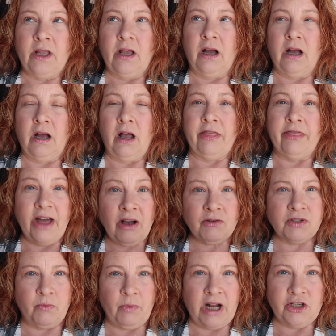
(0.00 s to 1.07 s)
a
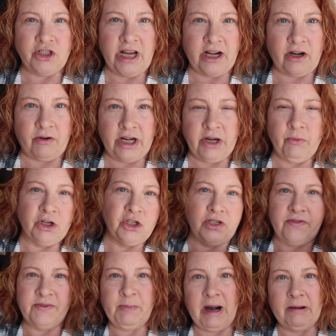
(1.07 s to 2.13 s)
1,000 watt Jackery, which
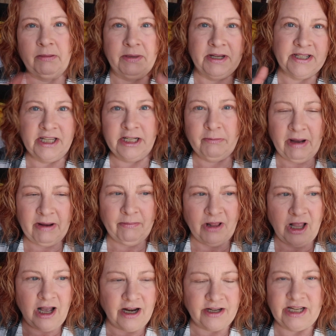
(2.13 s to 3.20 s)
you've probably seen in my
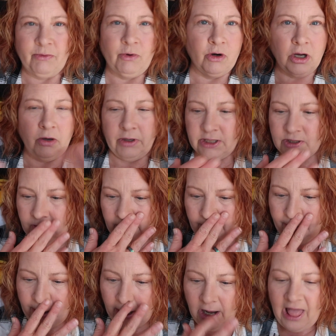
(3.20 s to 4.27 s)
blogs. I won't go into
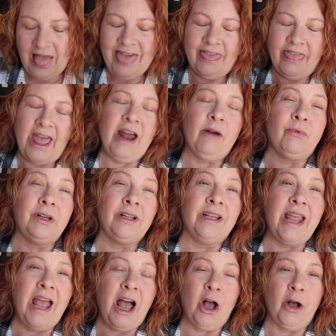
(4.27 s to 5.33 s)
it, but that
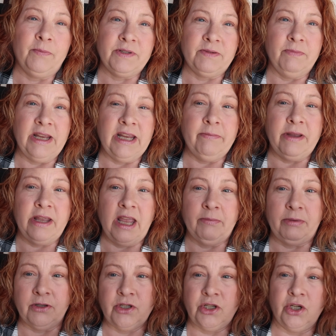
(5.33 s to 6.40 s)
really helped me be
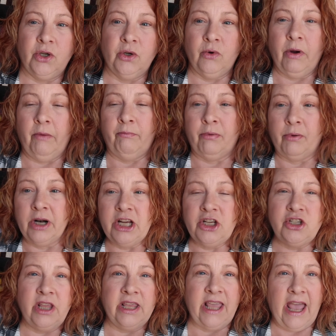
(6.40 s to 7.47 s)
able to
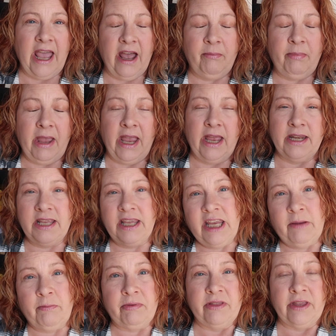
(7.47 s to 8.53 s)
bridge the gap and
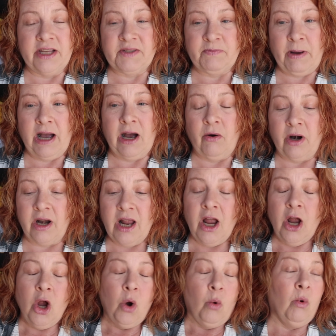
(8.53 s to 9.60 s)
keep this powered.
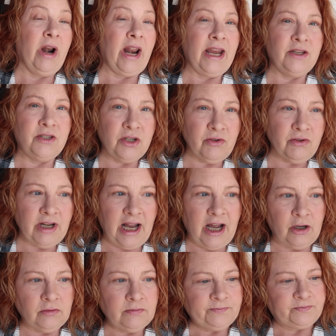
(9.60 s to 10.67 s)
What I do
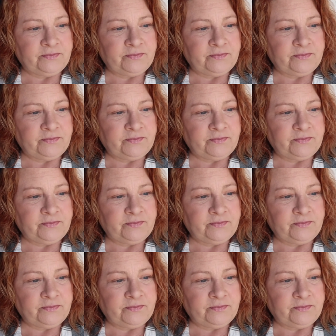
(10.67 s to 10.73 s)
now